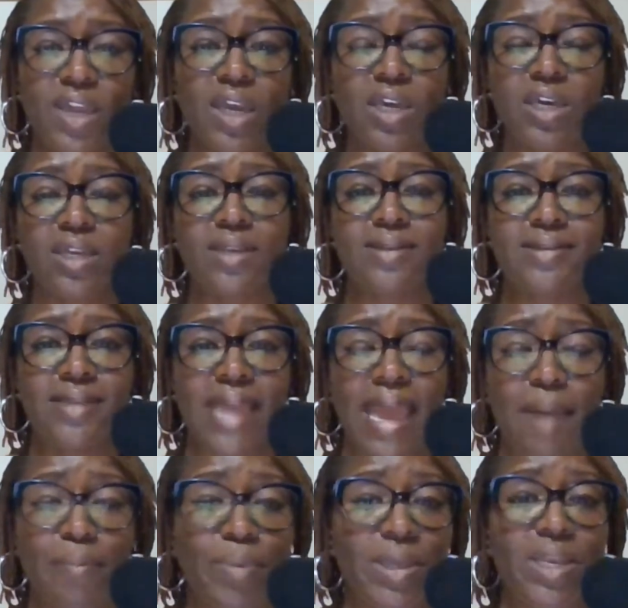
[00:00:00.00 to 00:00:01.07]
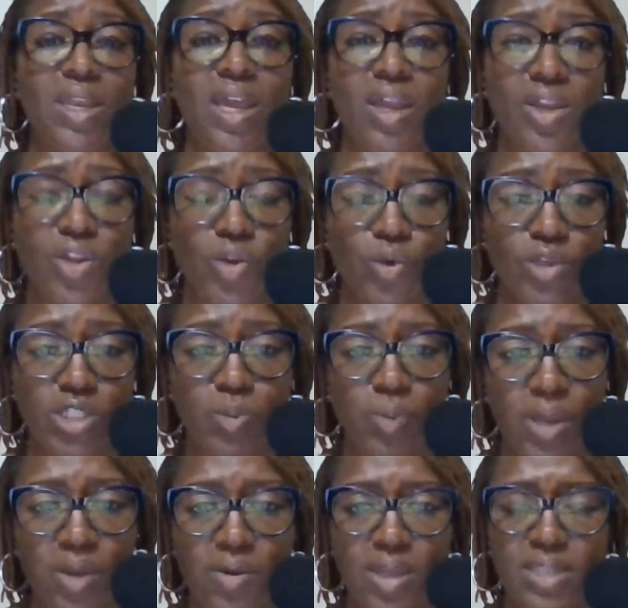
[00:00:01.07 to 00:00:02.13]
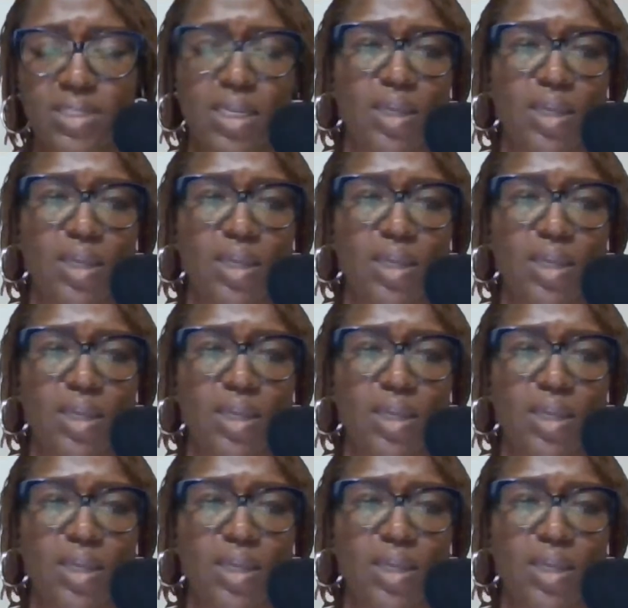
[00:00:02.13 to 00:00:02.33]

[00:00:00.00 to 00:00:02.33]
it could dampen your spirits.